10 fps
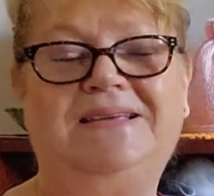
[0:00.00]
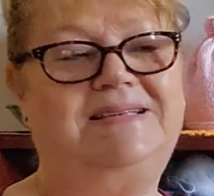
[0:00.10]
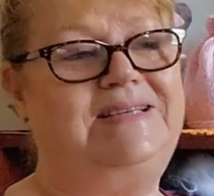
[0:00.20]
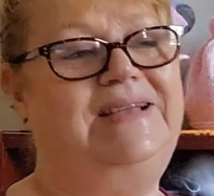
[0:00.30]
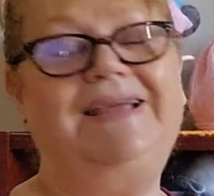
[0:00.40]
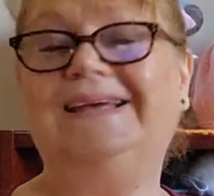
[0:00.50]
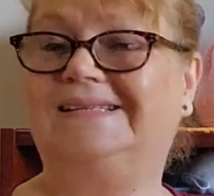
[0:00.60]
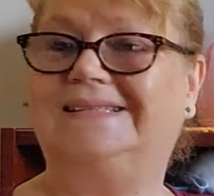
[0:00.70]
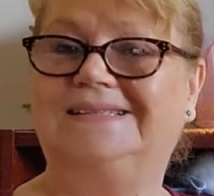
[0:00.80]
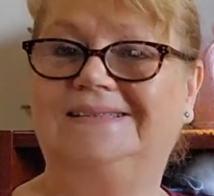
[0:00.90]
So
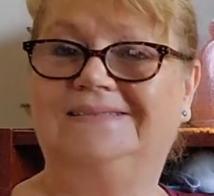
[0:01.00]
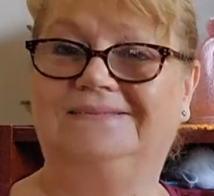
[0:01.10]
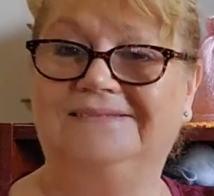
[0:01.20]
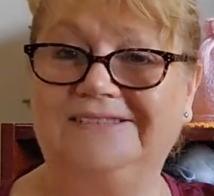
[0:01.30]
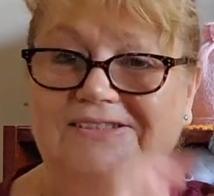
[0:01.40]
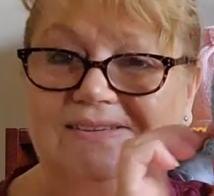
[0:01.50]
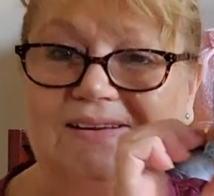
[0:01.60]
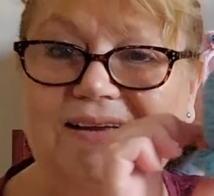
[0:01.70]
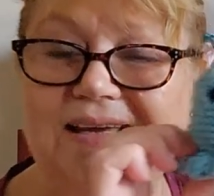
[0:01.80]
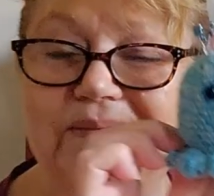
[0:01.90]
yes, do you
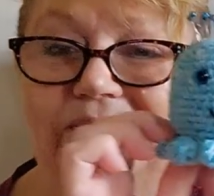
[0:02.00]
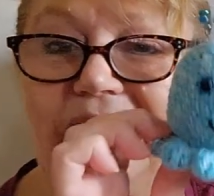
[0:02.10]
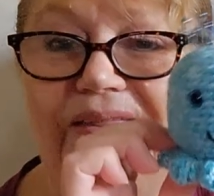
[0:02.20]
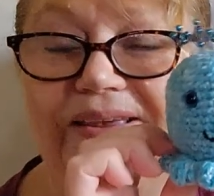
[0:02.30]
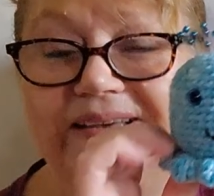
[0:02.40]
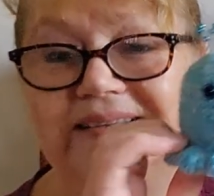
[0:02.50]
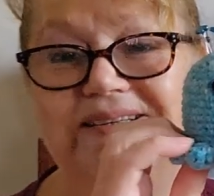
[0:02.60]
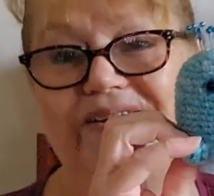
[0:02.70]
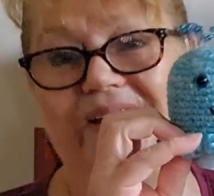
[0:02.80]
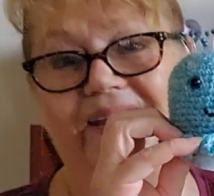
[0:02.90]
like him? I think he's
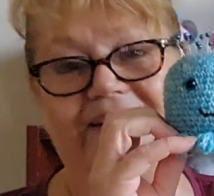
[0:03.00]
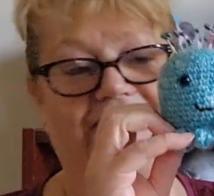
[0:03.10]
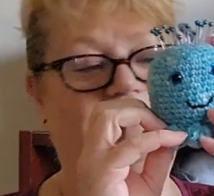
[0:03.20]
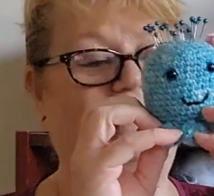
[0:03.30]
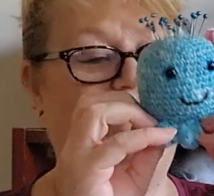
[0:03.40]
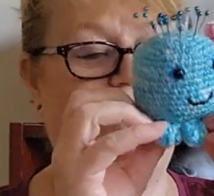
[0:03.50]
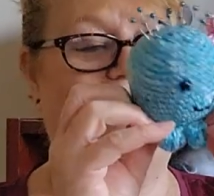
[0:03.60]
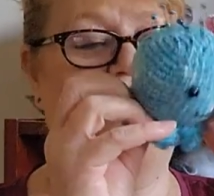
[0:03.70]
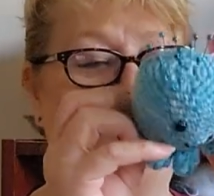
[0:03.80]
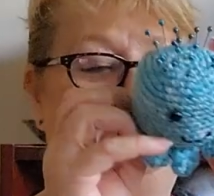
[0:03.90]
great. And
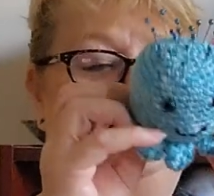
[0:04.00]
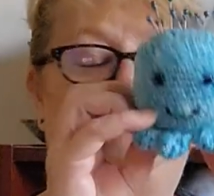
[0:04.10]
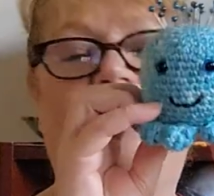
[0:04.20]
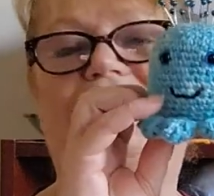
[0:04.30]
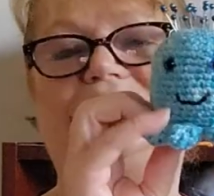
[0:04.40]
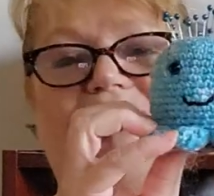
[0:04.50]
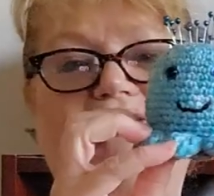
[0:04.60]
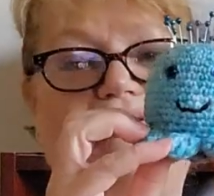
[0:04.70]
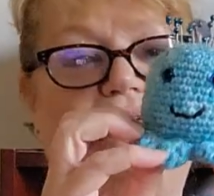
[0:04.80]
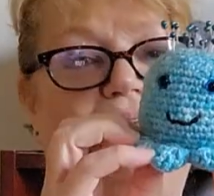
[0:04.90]
her
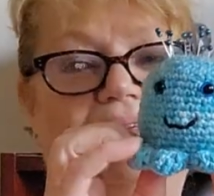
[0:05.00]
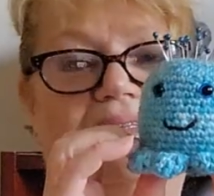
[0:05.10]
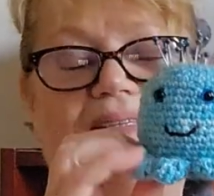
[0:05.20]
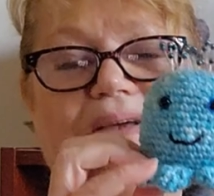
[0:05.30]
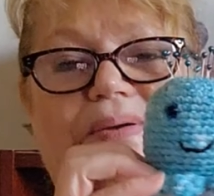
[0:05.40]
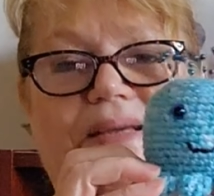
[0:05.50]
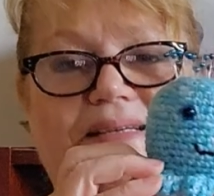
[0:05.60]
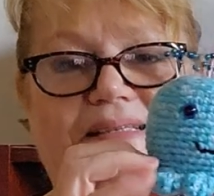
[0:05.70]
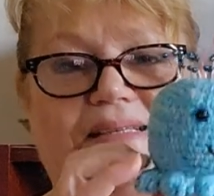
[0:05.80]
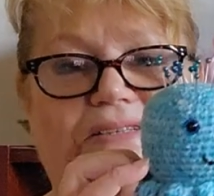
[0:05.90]
tutorial is so
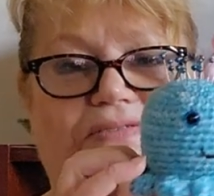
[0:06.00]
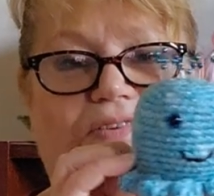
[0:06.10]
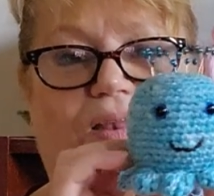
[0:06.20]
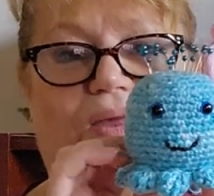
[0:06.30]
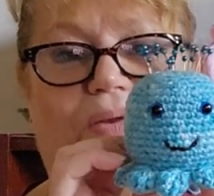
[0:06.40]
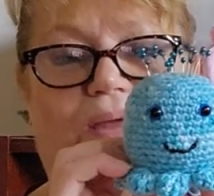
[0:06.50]
easy to follow,